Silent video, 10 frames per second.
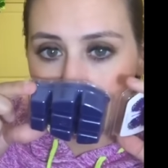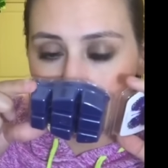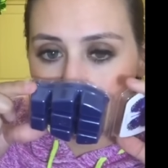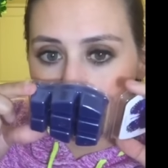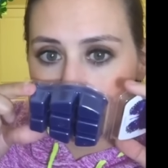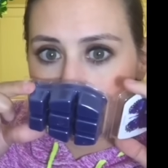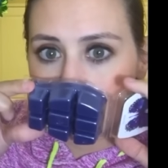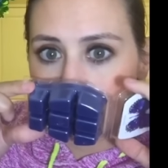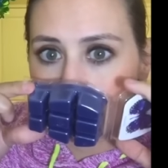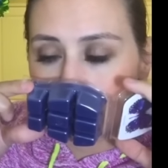
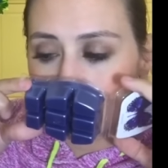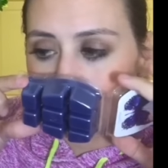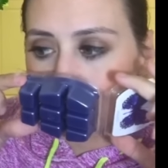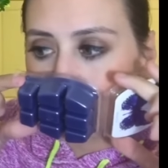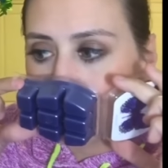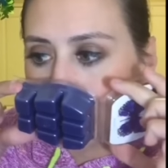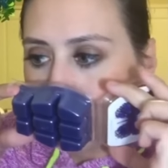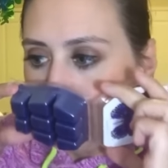Nobody speaks.